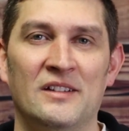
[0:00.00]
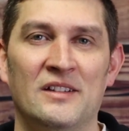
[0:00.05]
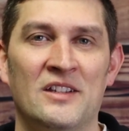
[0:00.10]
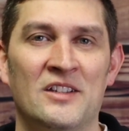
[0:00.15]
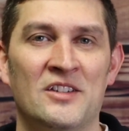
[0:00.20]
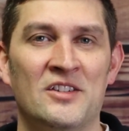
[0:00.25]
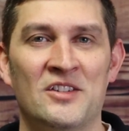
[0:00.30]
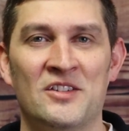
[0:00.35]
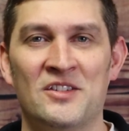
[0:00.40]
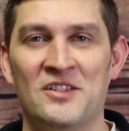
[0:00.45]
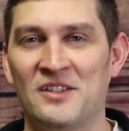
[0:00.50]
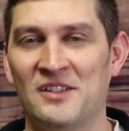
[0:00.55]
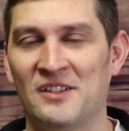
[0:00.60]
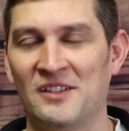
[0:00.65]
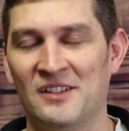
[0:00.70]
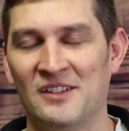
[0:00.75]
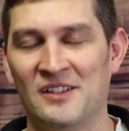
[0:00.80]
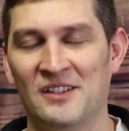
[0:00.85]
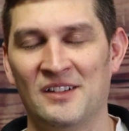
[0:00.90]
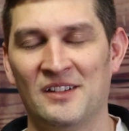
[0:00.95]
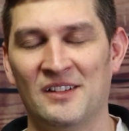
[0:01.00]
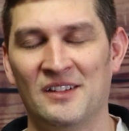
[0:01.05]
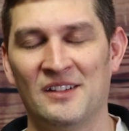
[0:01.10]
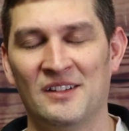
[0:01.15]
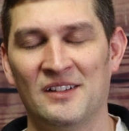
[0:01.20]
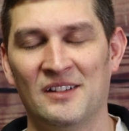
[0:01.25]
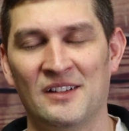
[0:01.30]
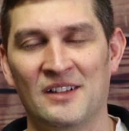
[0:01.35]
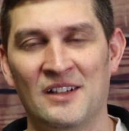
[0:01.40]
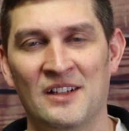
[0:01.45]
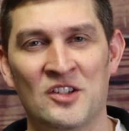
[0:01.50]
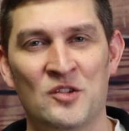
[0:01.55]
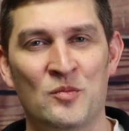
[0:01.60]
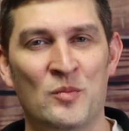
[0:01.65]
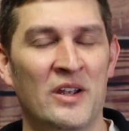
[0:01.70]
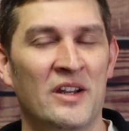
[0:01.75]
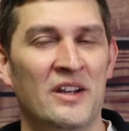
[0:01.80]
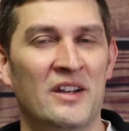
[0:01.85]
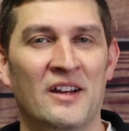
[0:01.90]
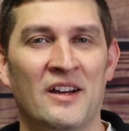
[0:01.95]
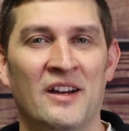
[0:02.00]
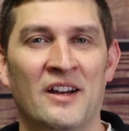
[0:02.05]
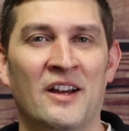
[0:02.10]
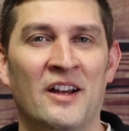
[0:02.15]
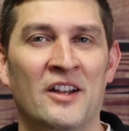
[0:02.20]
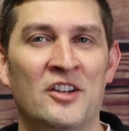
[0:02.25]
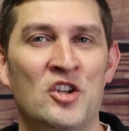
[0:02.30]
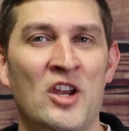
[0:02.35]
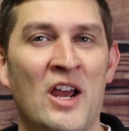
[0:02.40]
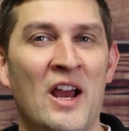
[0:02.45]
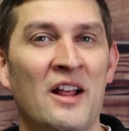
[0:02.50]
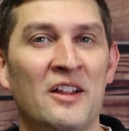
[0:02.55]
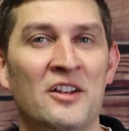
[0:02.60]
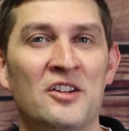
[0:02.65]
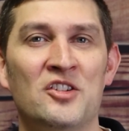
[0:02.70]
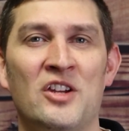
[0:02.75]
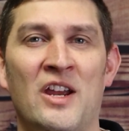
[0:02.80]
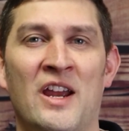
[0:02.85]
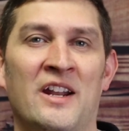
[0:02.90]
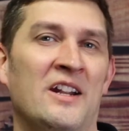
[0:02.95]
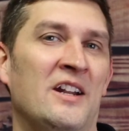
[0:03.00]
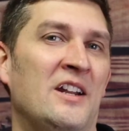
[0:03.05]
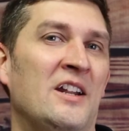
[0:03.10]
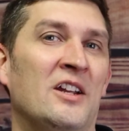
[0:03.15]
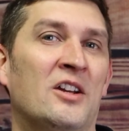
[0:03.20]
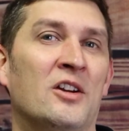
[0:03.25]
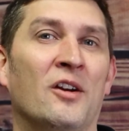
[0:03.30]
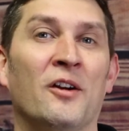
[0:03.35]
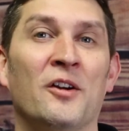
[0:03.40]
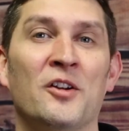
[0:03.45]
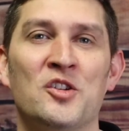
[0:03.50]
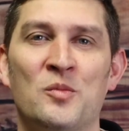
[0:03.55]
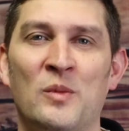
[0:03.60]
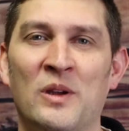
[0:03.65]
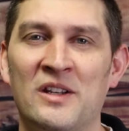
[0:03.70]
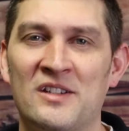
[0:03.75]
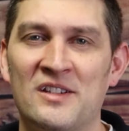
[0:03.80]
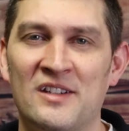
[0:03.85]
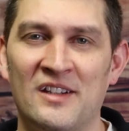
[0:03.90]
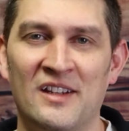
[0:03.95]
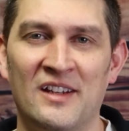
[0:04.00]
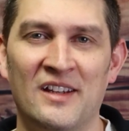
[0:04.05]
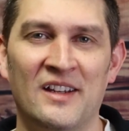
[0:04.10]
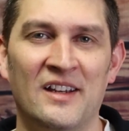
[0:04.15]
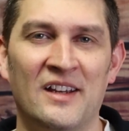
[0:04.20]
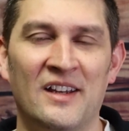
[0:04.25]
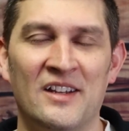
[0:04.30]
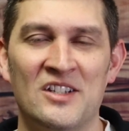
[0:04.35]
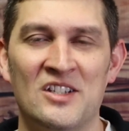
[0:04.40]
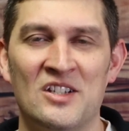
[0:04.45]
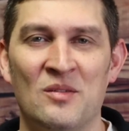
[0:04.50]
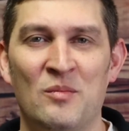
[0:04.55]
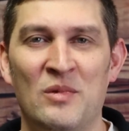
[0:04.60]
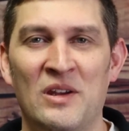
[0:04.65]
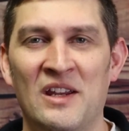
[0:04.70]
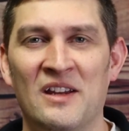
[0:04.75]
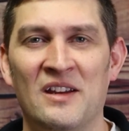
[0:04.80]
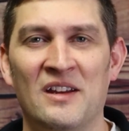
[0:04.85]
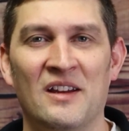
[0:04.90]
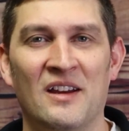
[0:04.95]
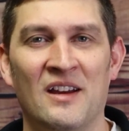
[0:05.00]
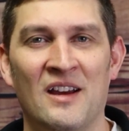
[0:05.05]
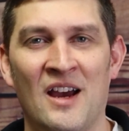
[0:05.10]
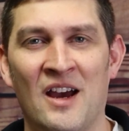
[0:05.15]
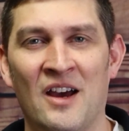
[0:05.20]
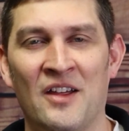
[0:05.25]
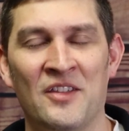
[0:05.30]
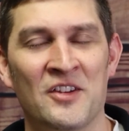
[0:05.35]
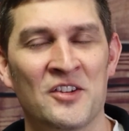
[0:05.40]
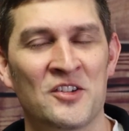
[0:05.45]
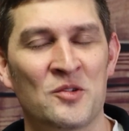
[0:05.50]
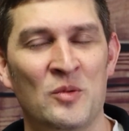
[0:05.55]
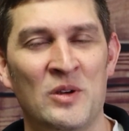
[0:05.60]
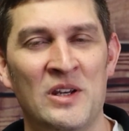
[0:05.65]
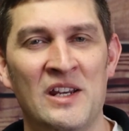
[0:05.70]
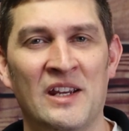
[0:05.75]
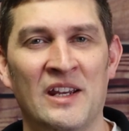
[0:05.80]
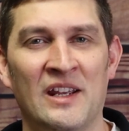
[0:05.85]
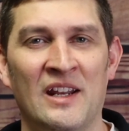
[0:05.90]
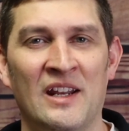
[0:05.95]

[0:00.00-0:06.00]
This has been a challenge and an encouragement to me this week,